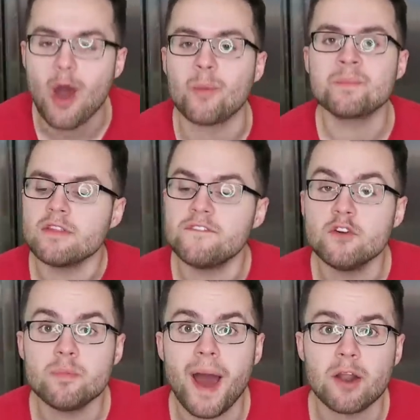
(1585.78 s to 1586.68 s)
so the
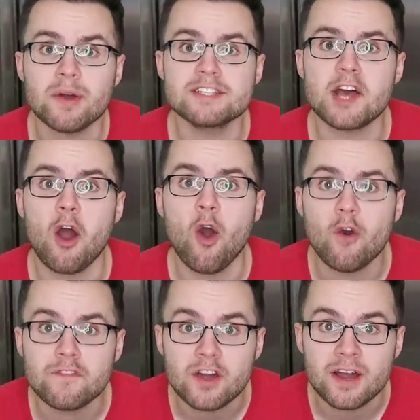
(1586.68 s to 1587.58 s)
food battle is
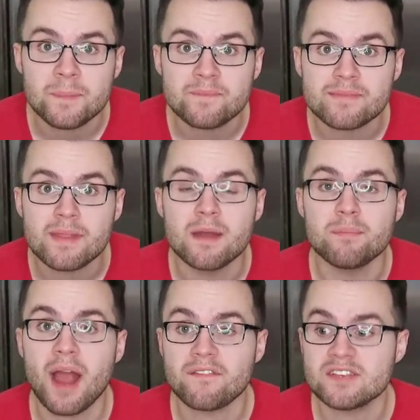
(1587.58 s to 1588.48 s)
over.
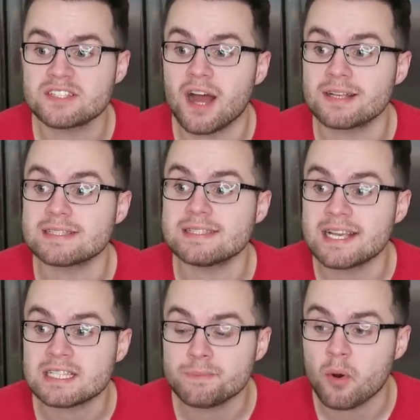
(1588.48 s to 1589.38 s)
Breakfast got
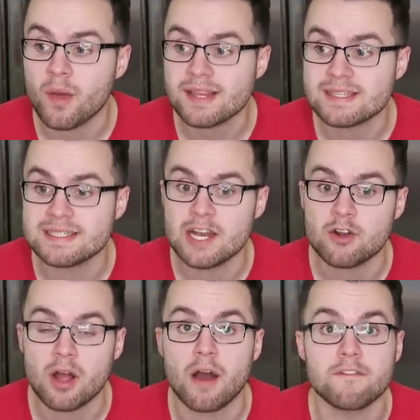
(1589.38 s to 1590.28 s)
six points,
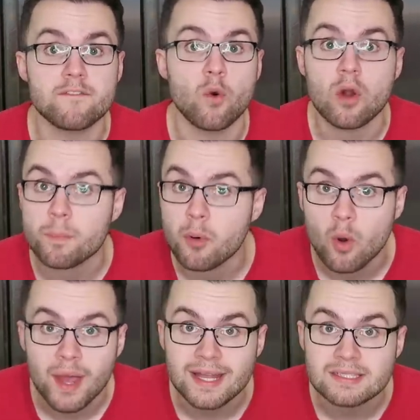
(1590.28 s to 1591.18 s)
dinner got four
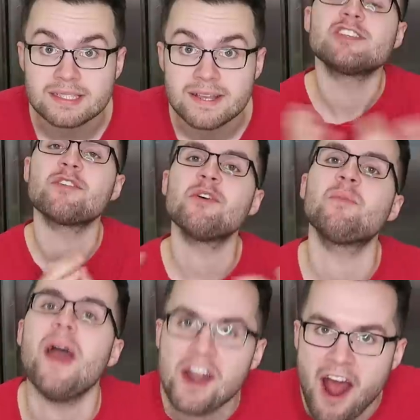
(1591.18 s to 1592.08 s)
points. So the
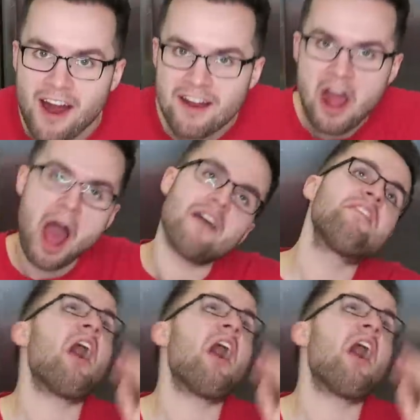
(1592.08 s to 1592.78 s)
winner of